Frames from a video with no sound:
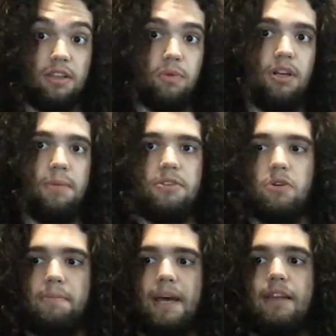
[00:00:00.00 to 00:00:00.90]
3-note
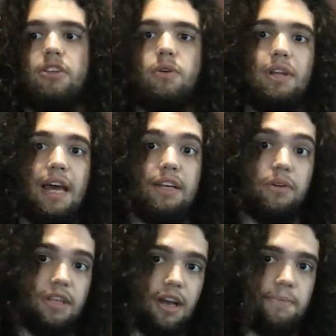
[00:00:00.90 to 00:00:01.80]
string pattern, you're landing
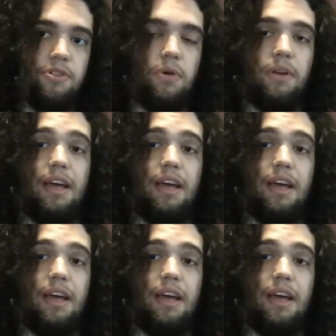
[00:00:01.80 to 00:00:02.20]
on the upstroke,